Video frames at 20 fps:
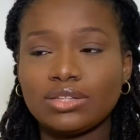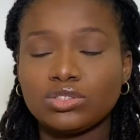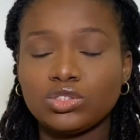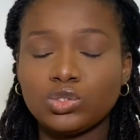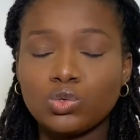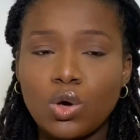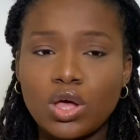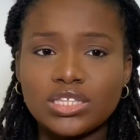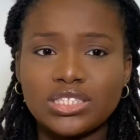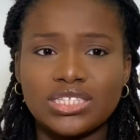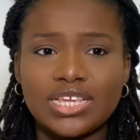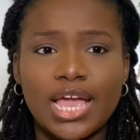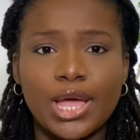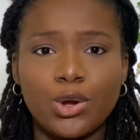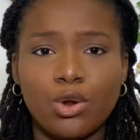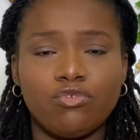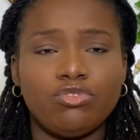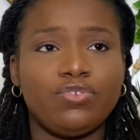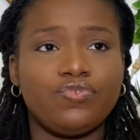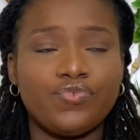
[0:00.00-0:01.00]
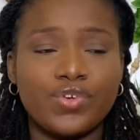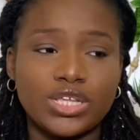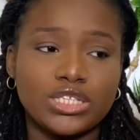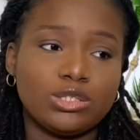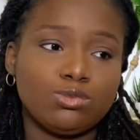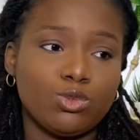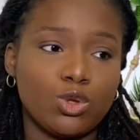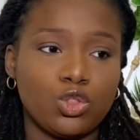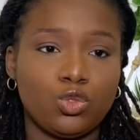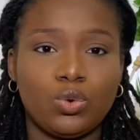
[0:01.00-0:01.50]
towards the end of the
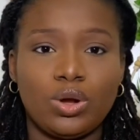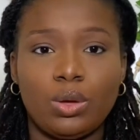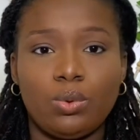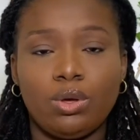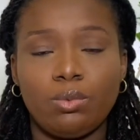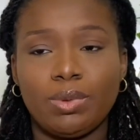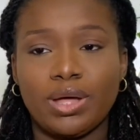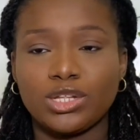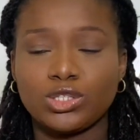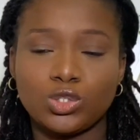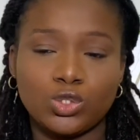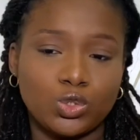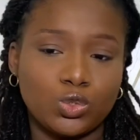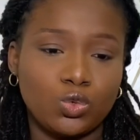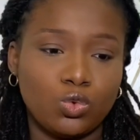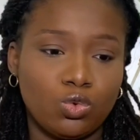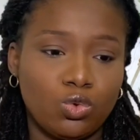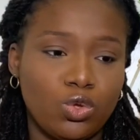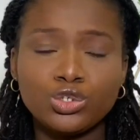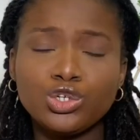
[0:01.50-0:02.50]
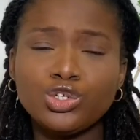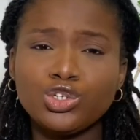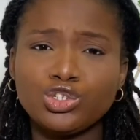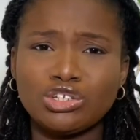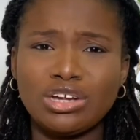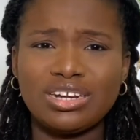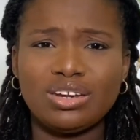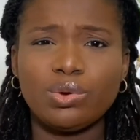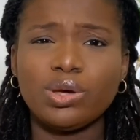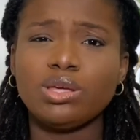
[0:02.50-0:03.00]
first month when I went back to school, you know,
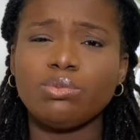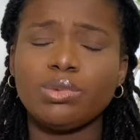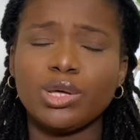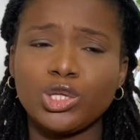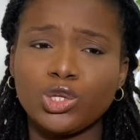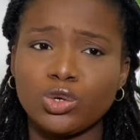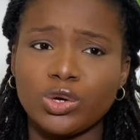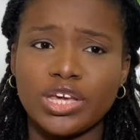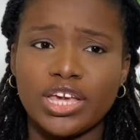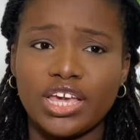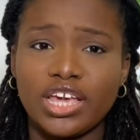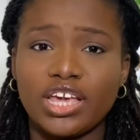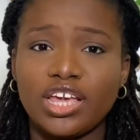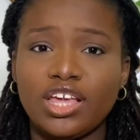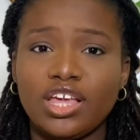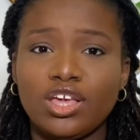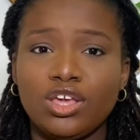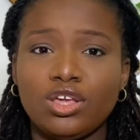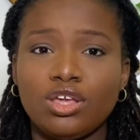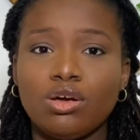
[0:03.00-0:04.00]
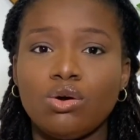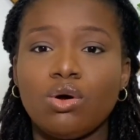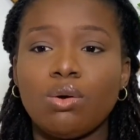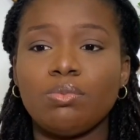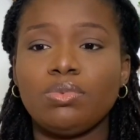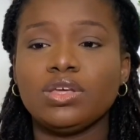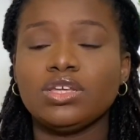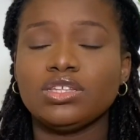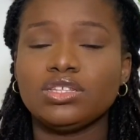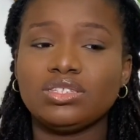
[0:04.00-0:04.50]
usually when you make your hair,
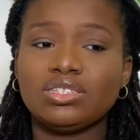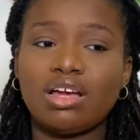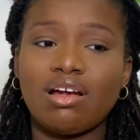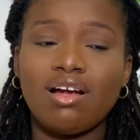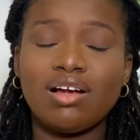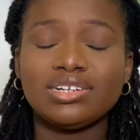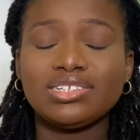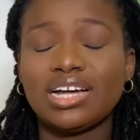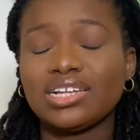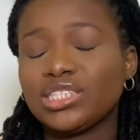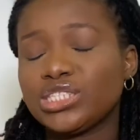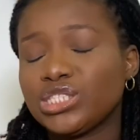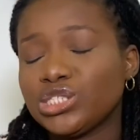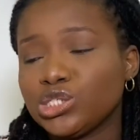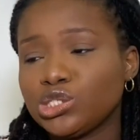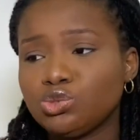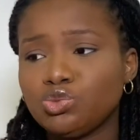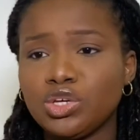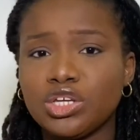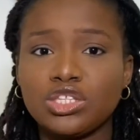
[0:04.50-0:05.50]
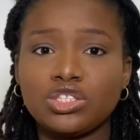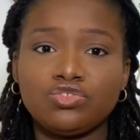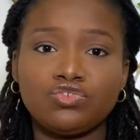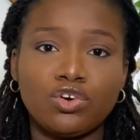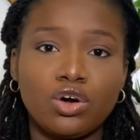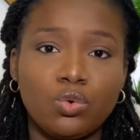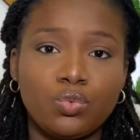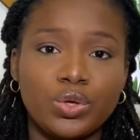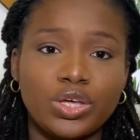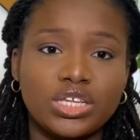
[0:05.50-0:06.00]
it's around that 3 weeks,
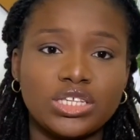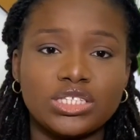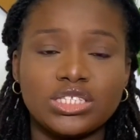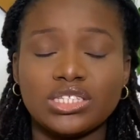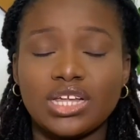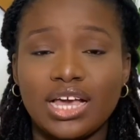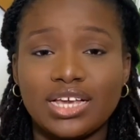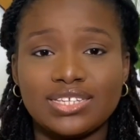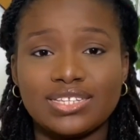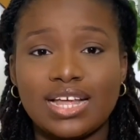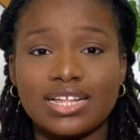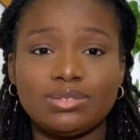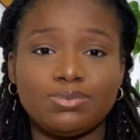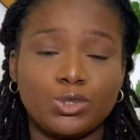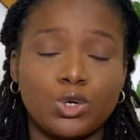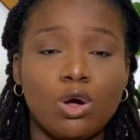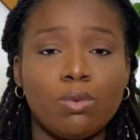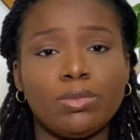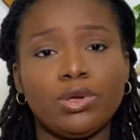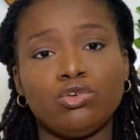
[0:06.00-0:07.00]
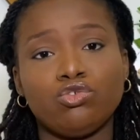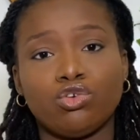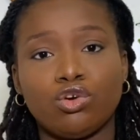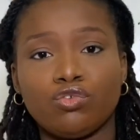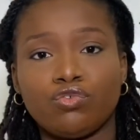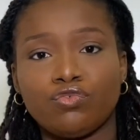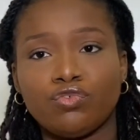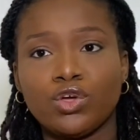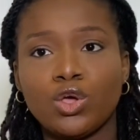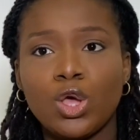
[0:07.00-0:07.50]
4 weeks that I start becoming
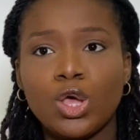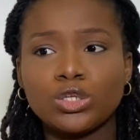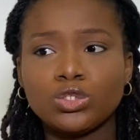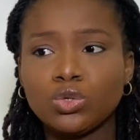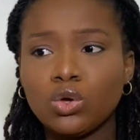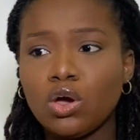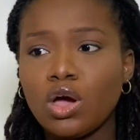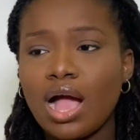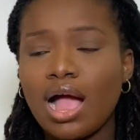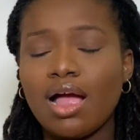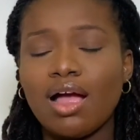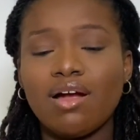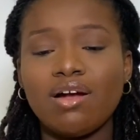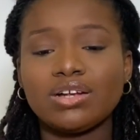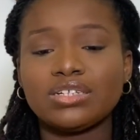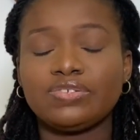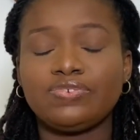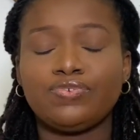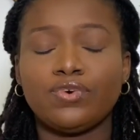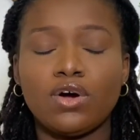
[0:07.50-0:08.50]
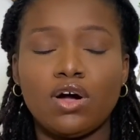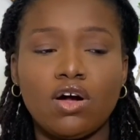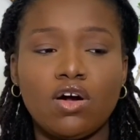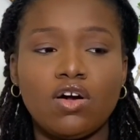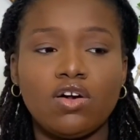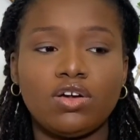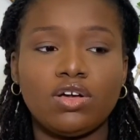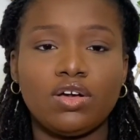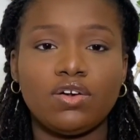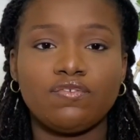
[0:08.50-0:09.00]
rough. So around
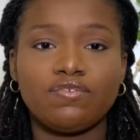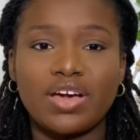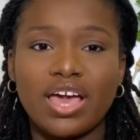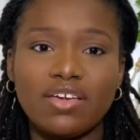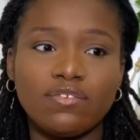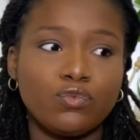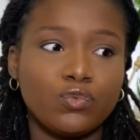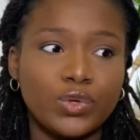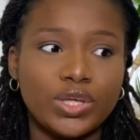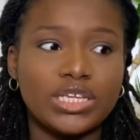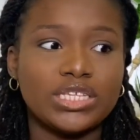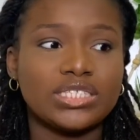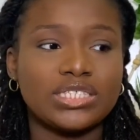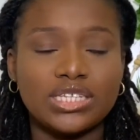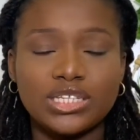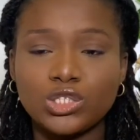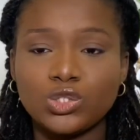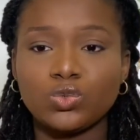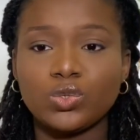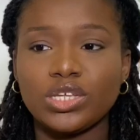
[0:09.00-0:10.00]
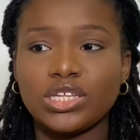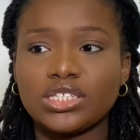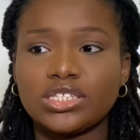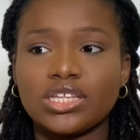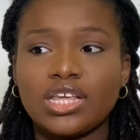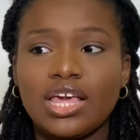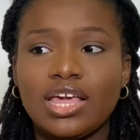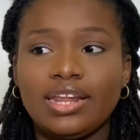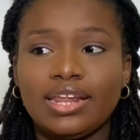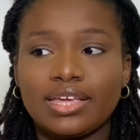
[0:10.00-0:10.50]
4, 5 weeks, 6 weeks,
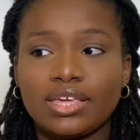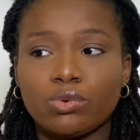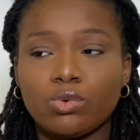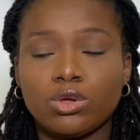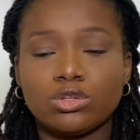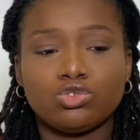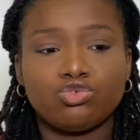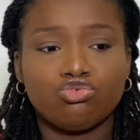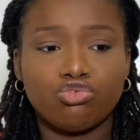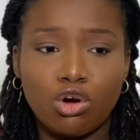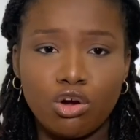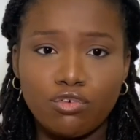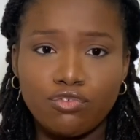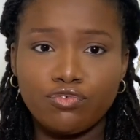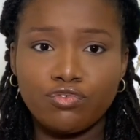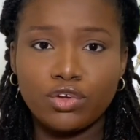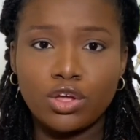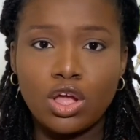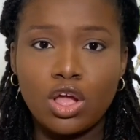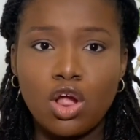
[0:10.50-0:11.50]
like it was rough.